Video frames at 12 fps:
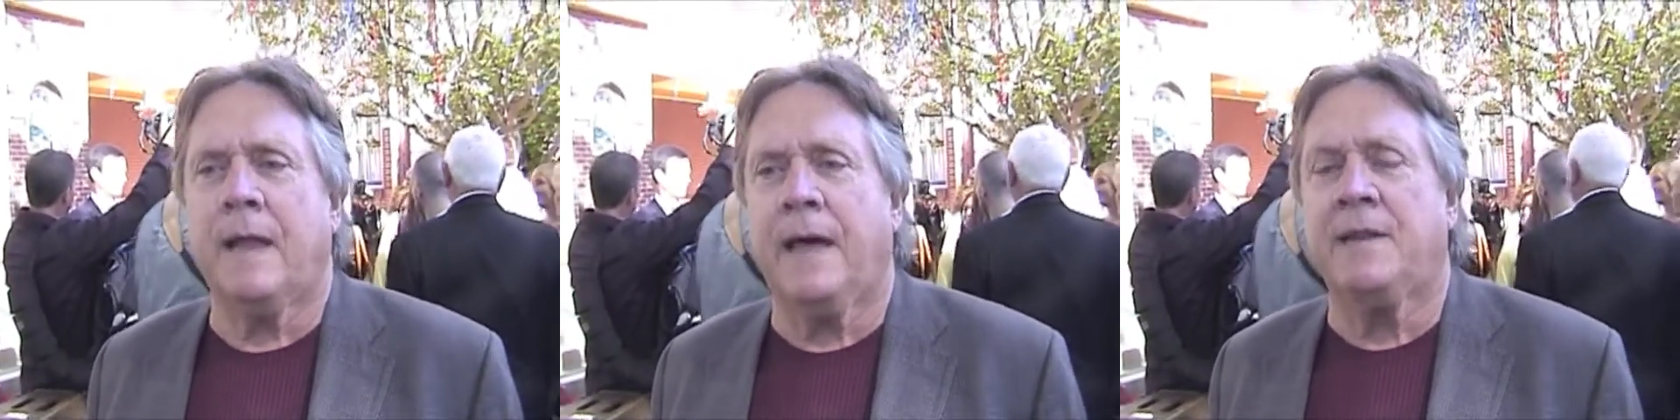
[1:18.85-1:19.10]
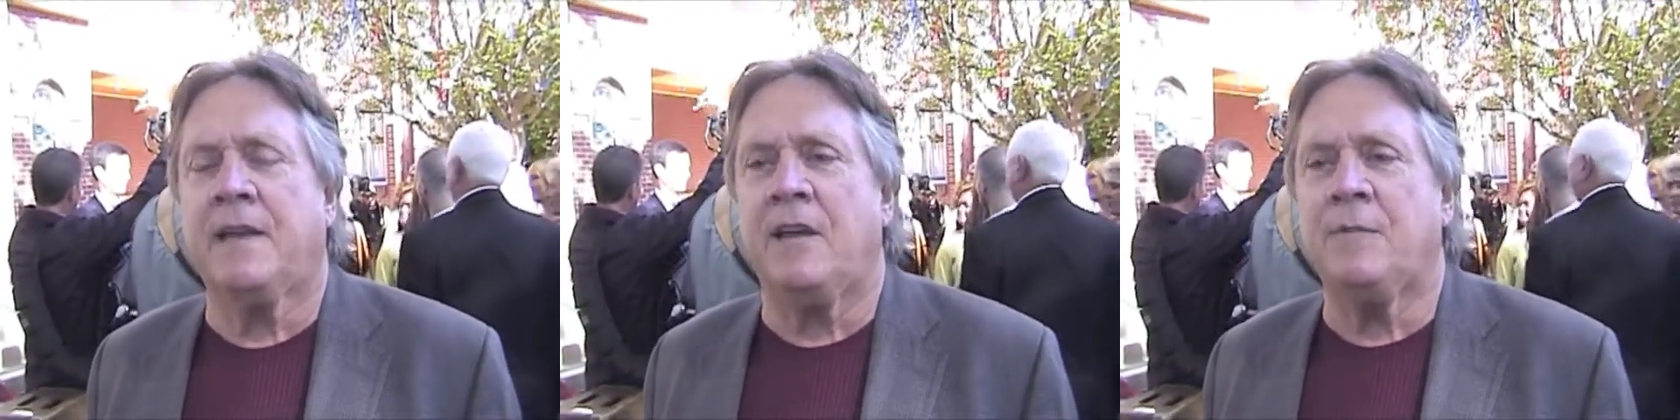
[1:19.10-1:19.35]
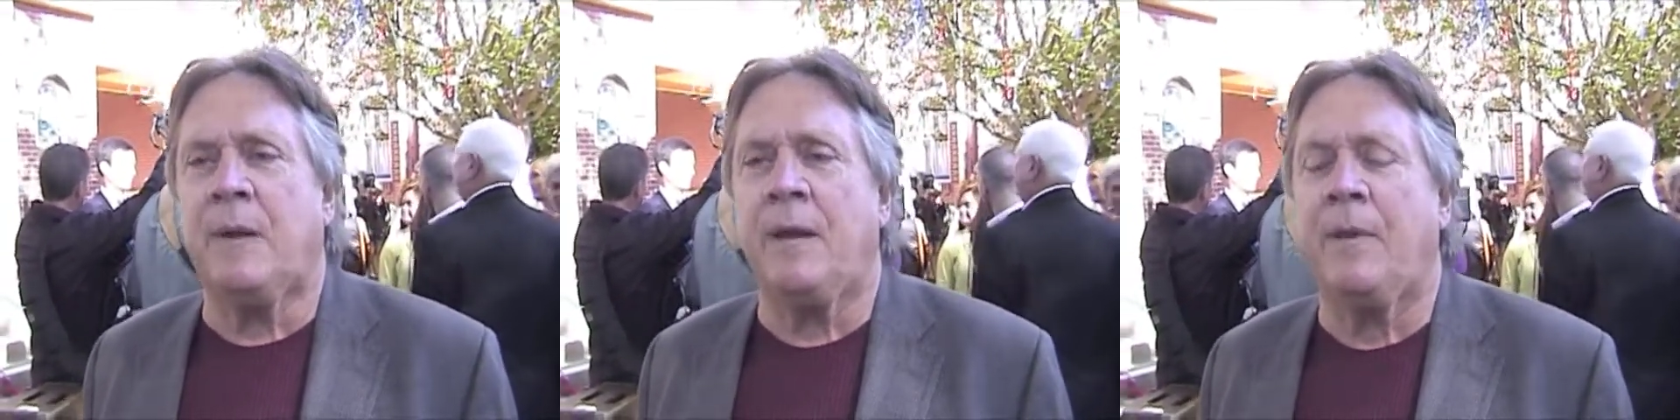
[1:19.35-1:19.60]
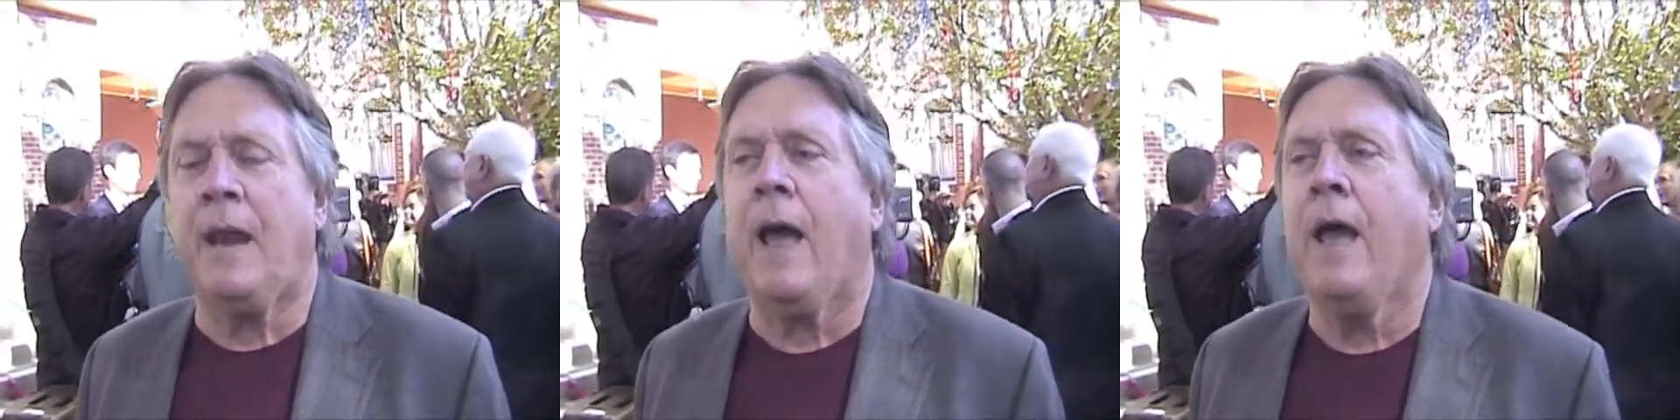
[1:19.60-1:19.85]
A lot of times. But
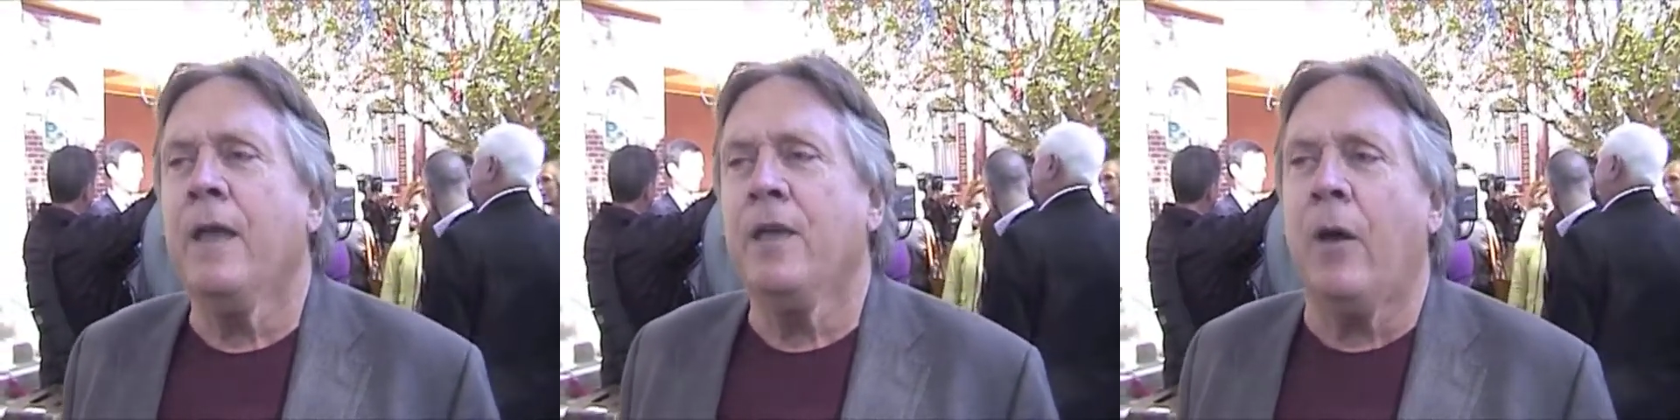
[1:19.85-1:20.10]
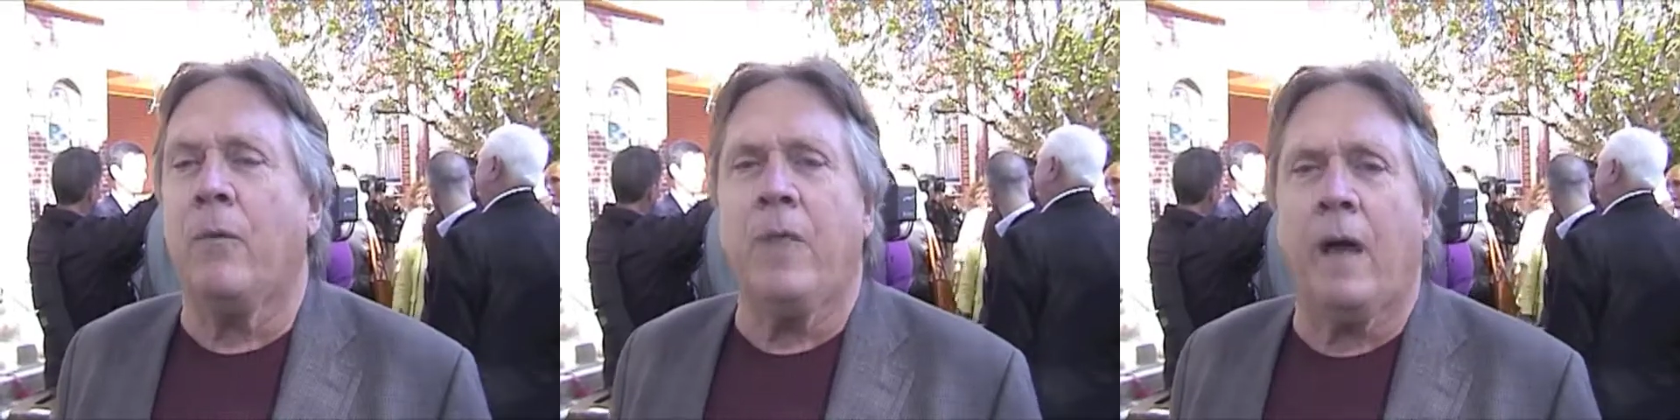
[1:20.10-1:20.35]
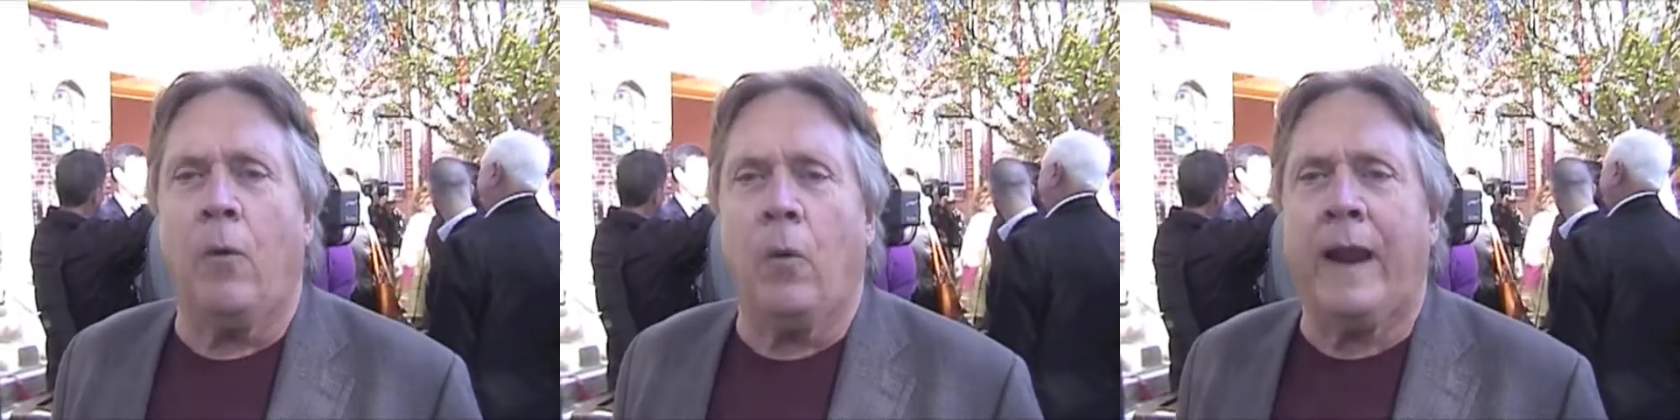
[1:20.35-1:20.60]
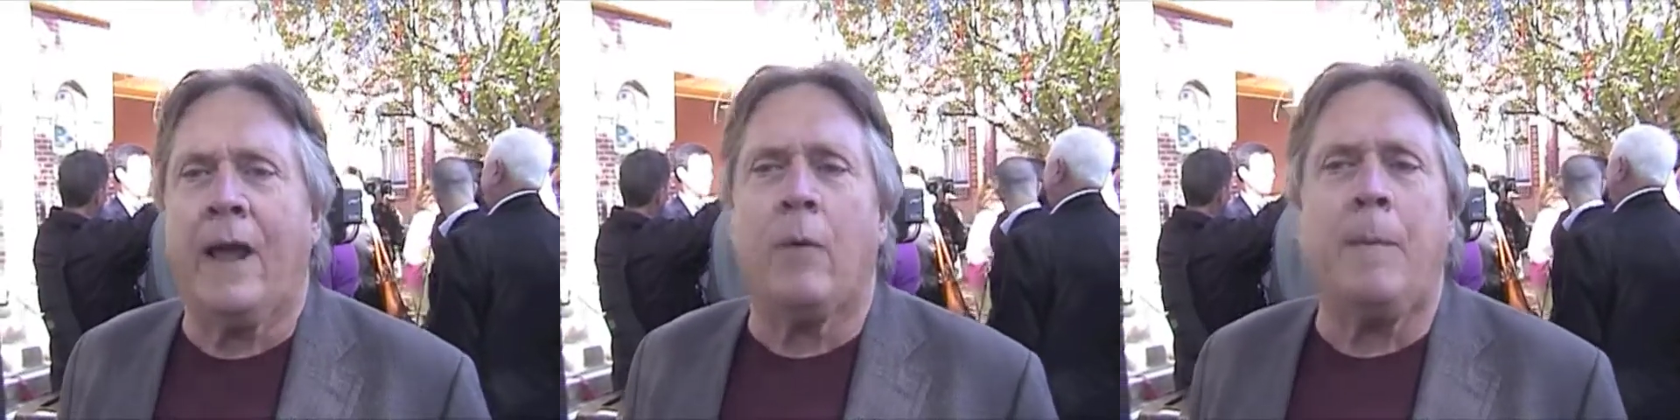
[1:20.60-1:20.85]
I mean, you know,
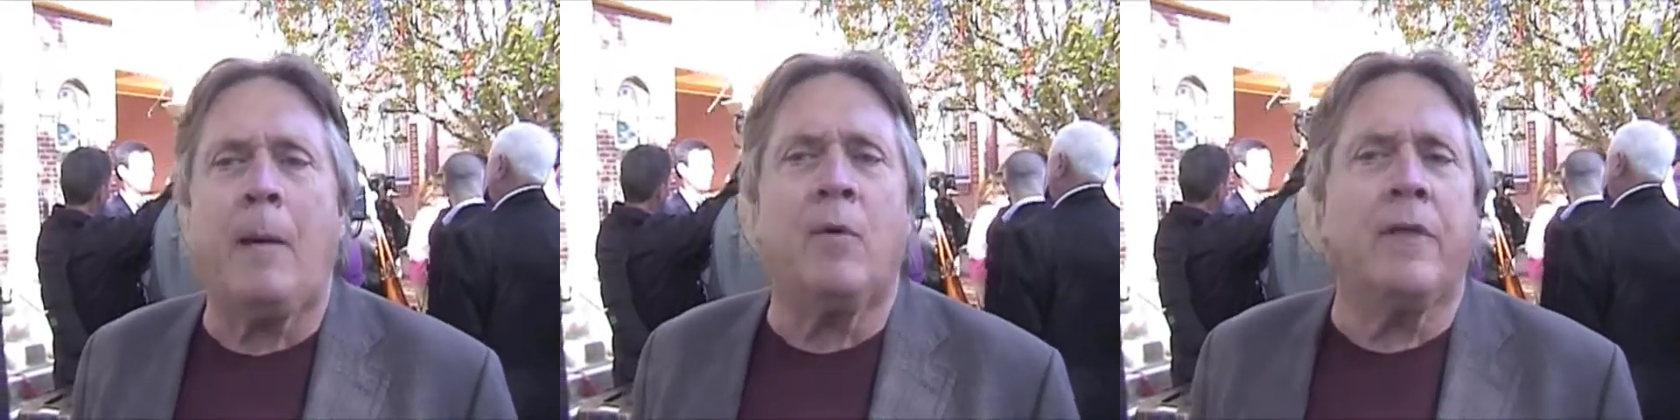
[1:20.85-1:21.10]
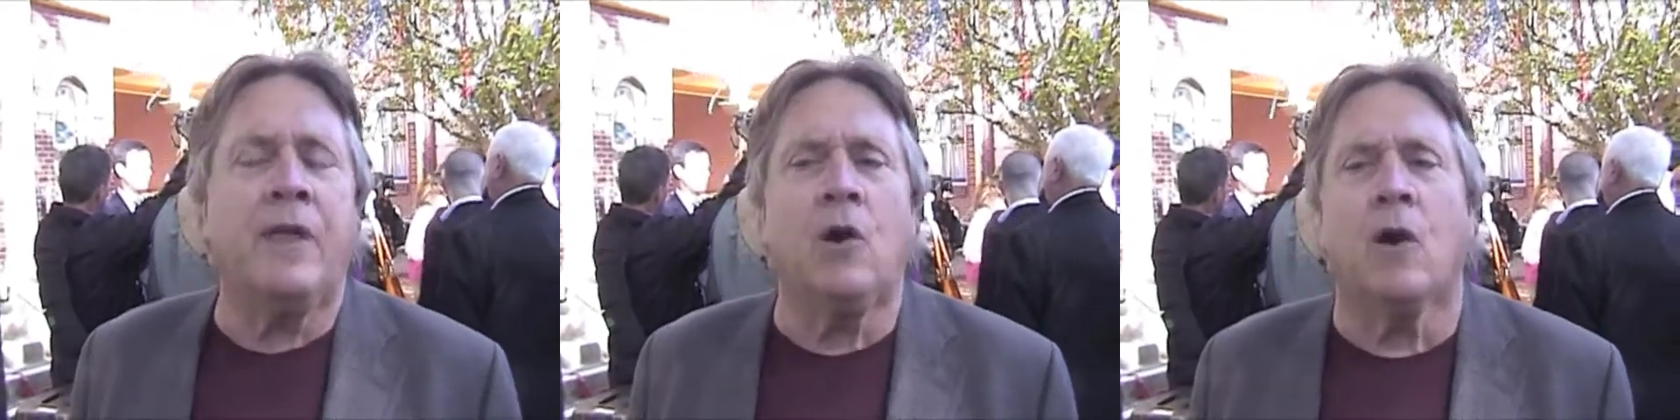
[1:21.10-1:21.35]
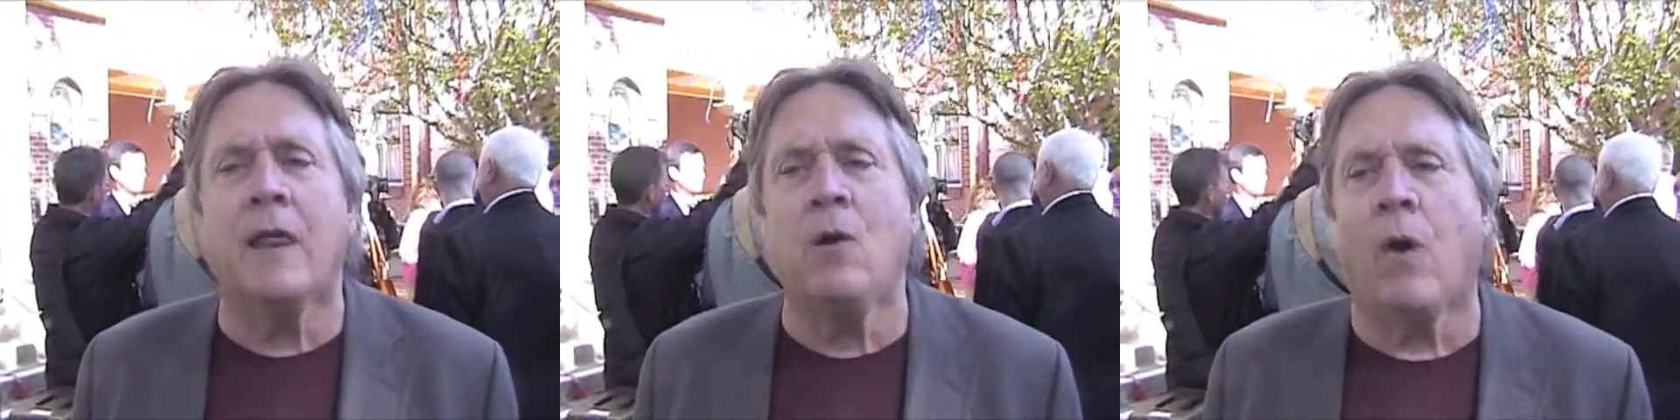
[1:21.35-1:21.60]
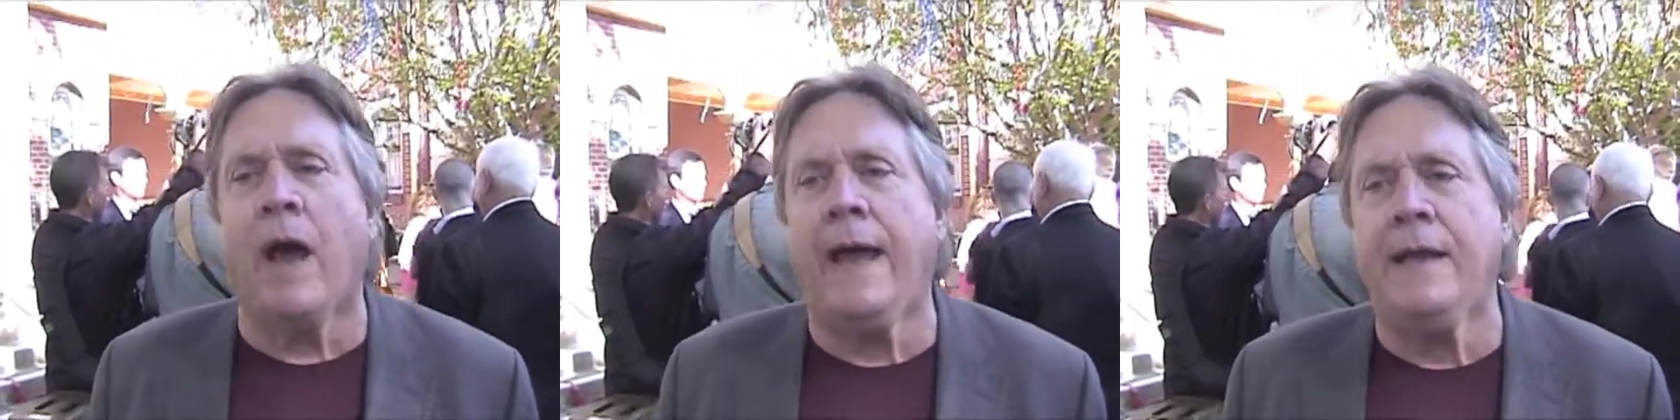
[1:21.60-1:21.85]
what I remember are the early
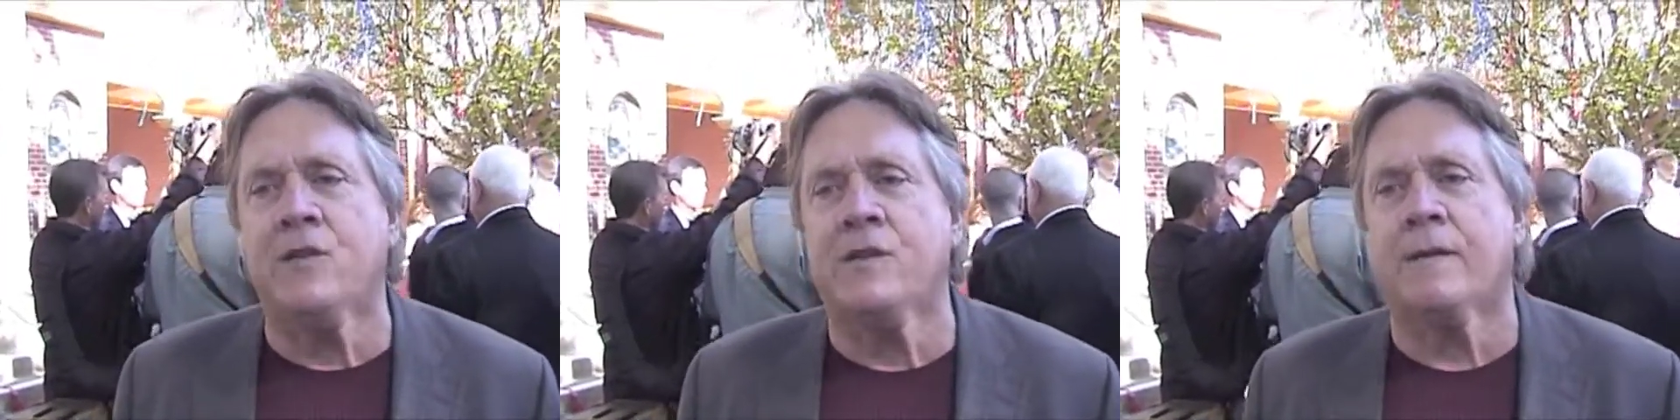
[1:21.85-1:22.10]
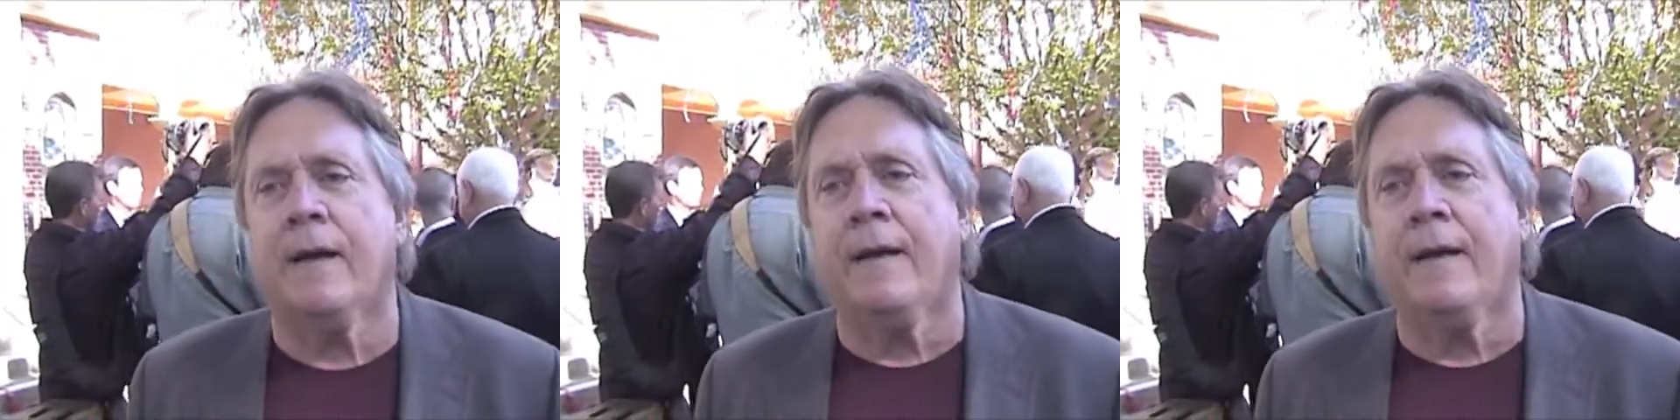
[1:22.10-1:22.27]
rides,